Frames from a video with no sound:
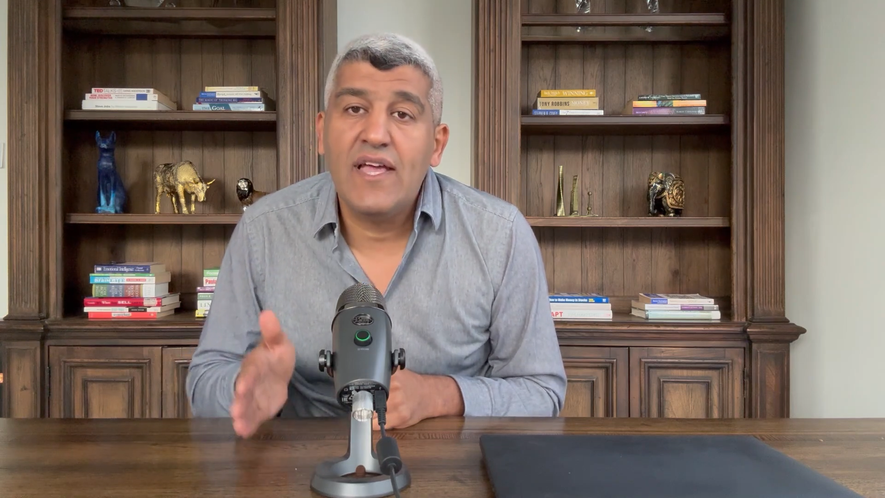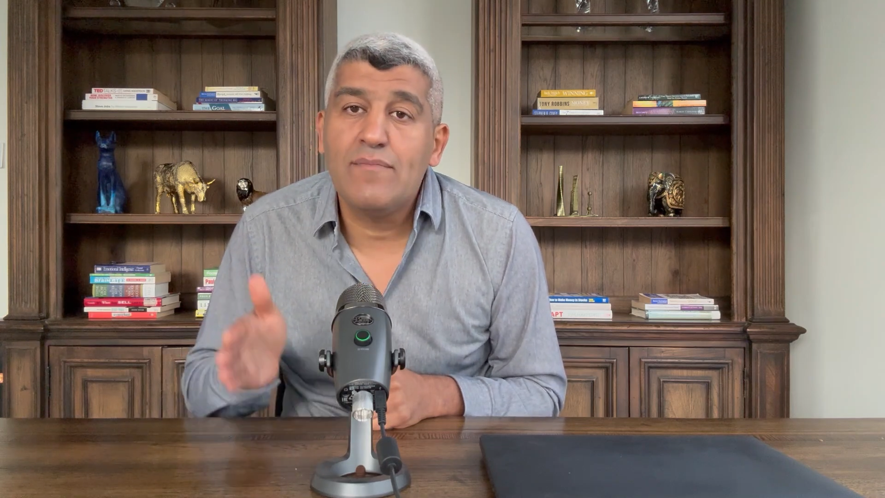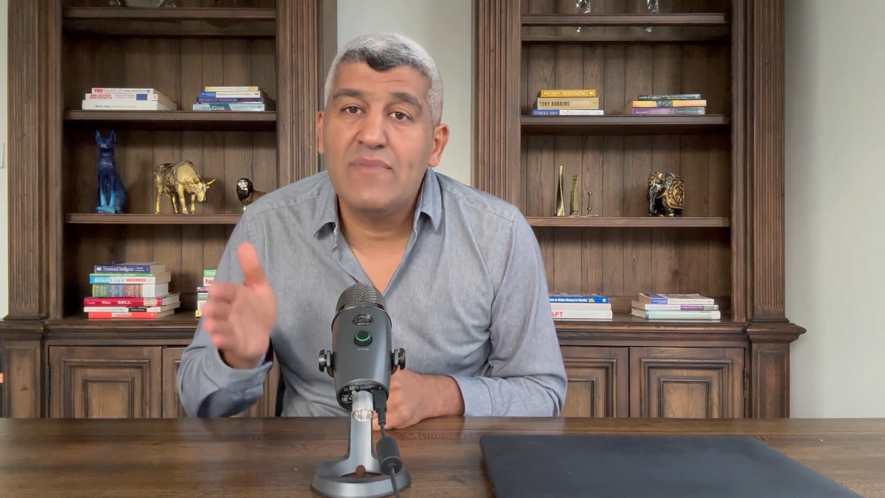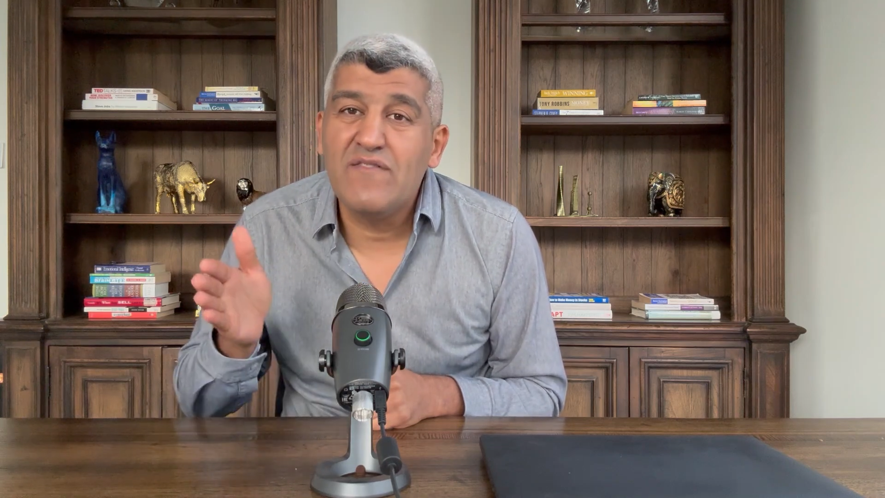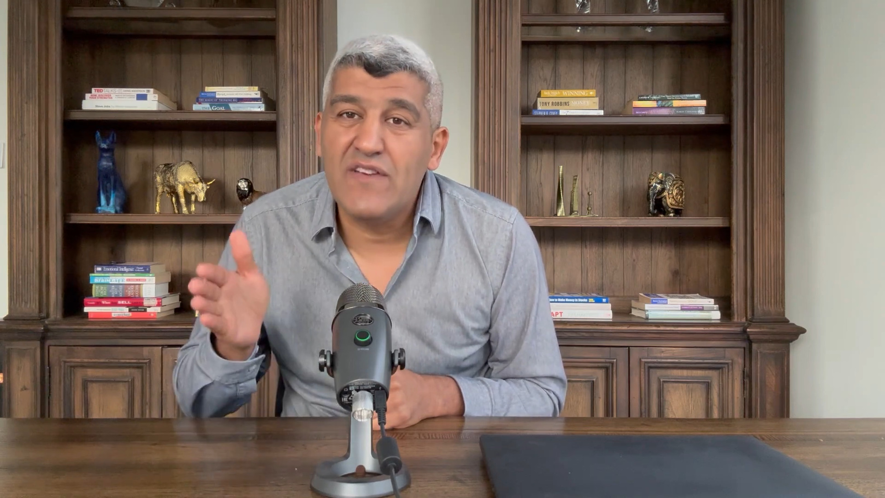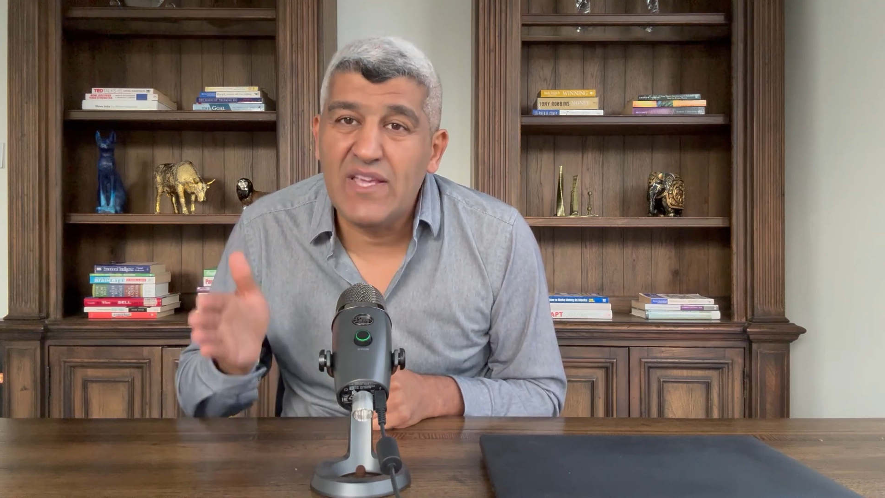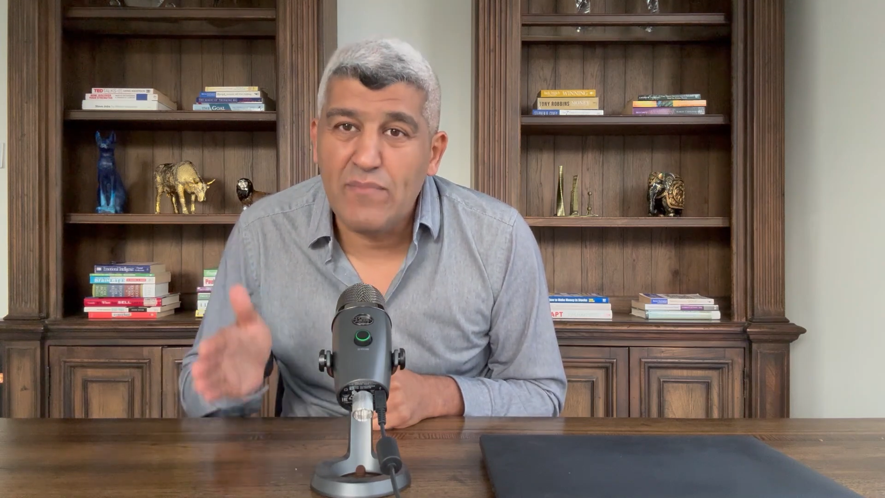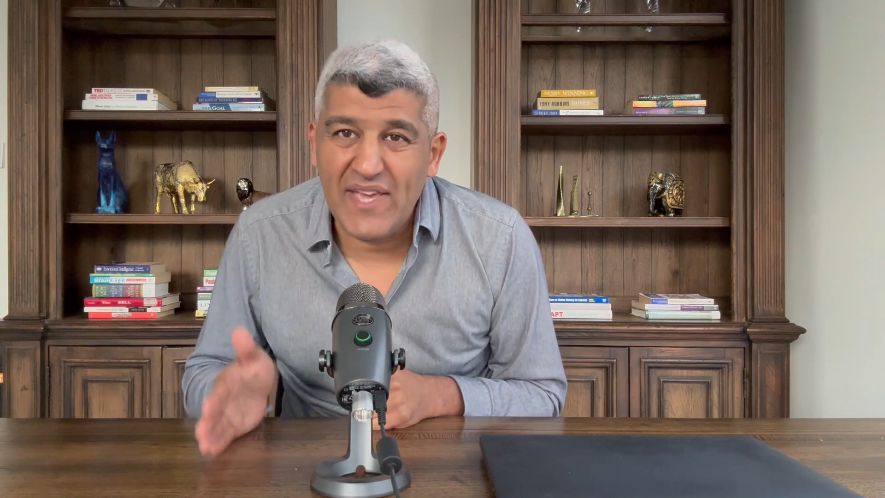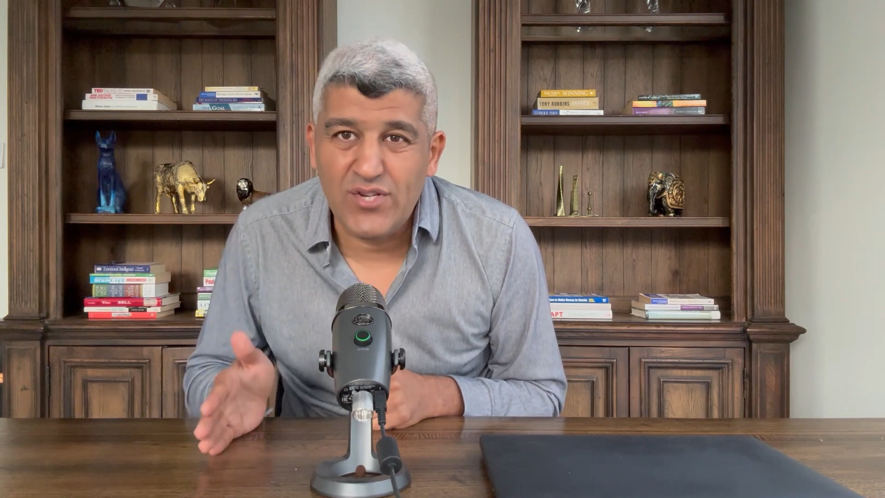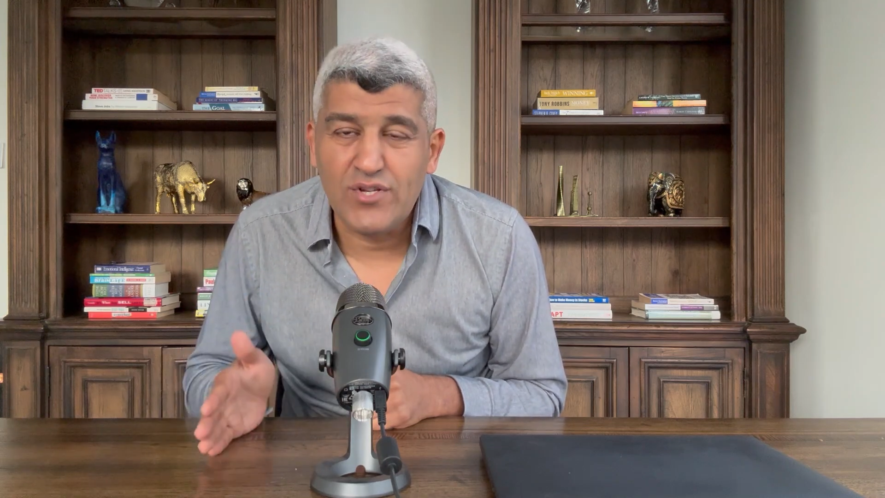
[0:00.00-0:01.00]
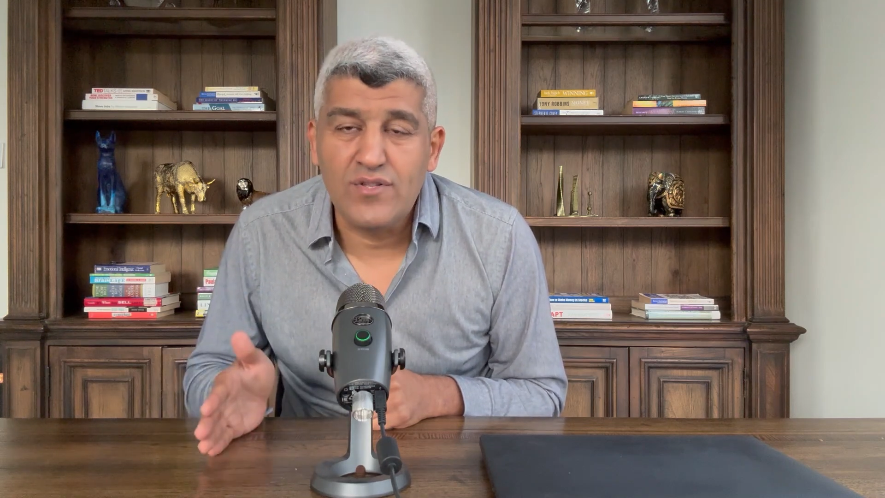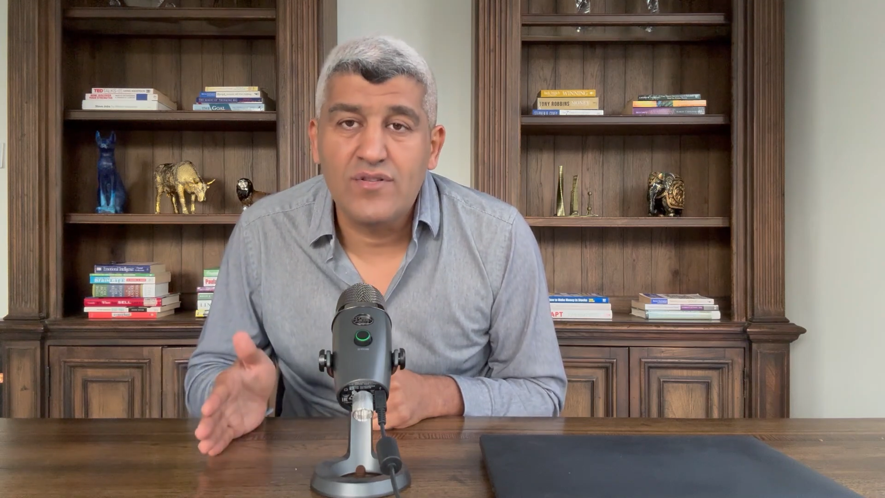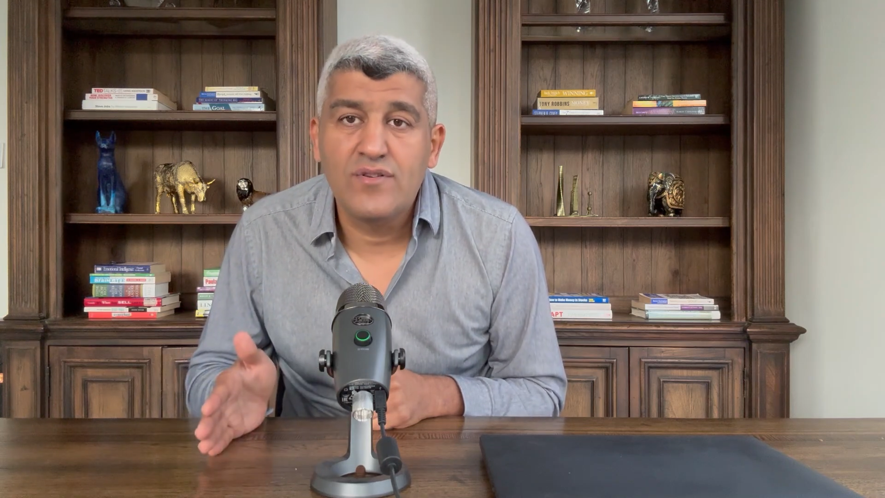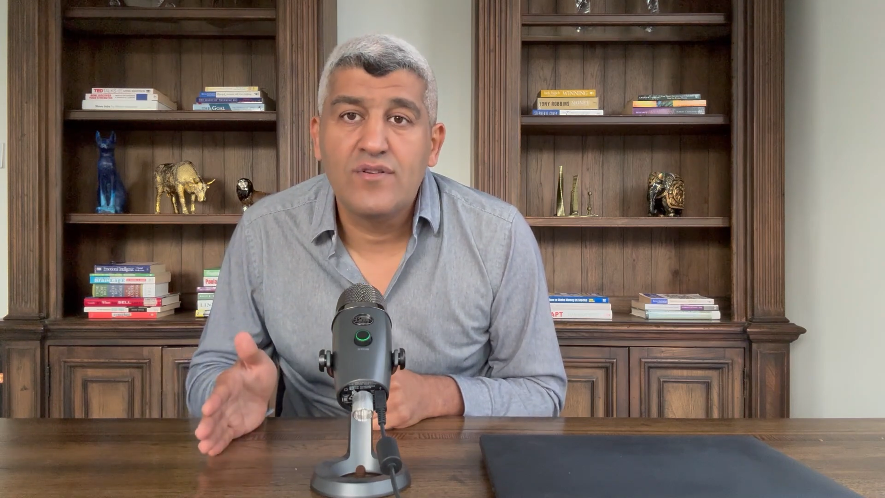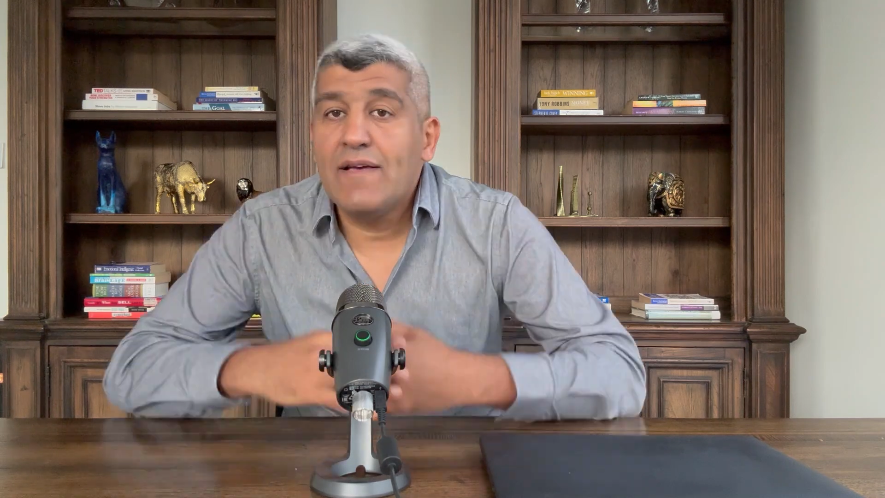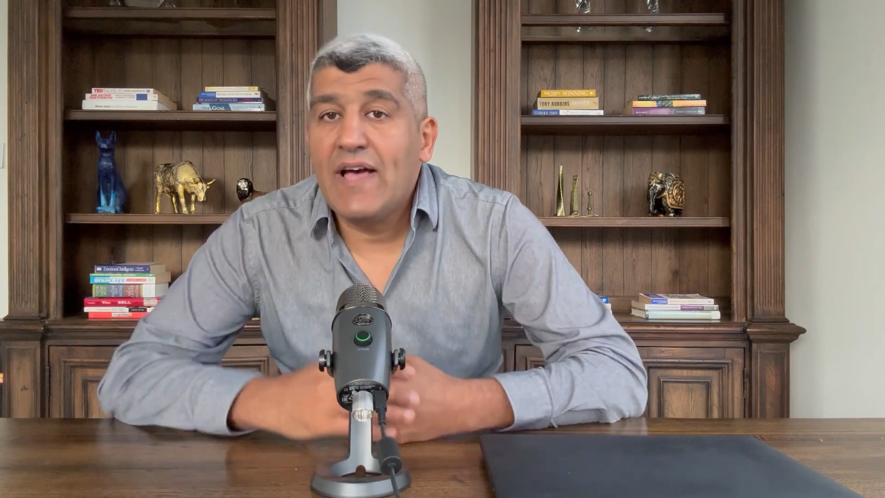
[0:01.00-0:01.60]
and be very patient.